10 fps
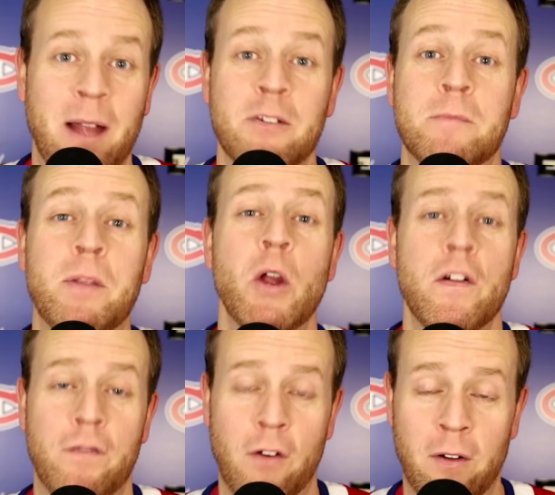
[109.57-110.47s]
That was
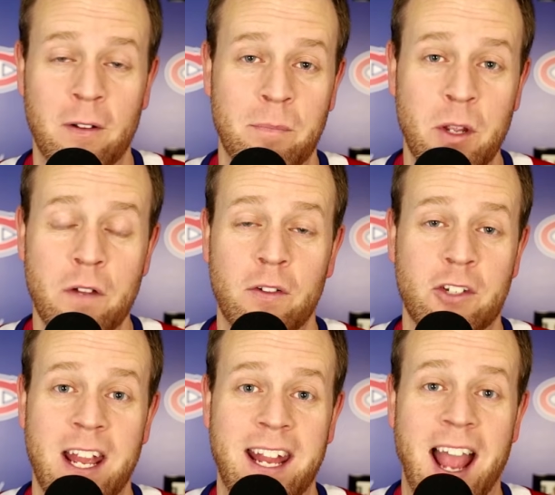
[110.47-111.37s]
beautiful, beautiful
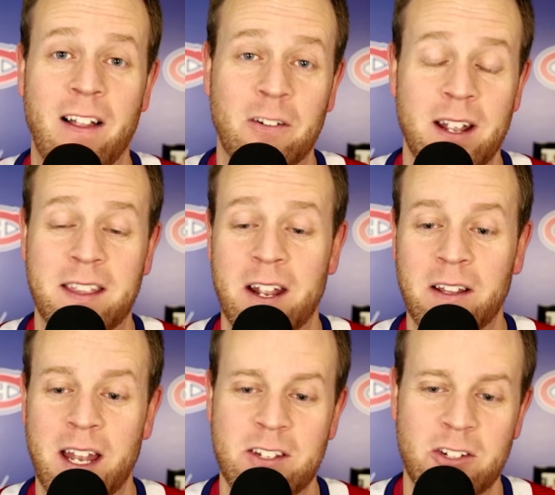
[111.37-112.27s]
Jake Allen right there,
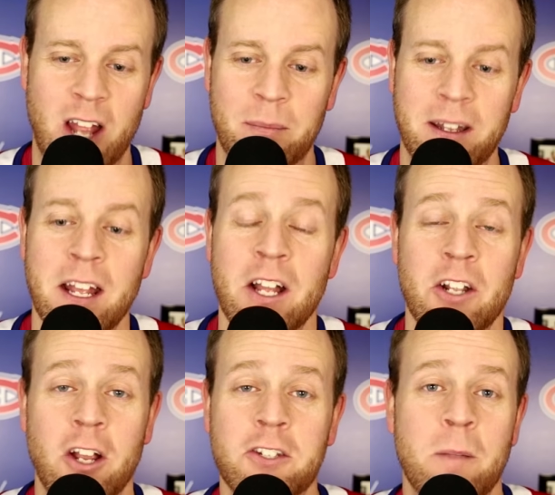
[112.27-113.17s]
ladies and gentlemen.
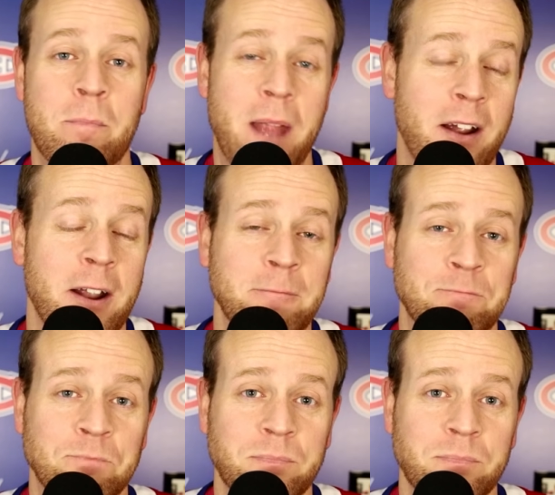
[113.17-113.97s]
Justin Barron,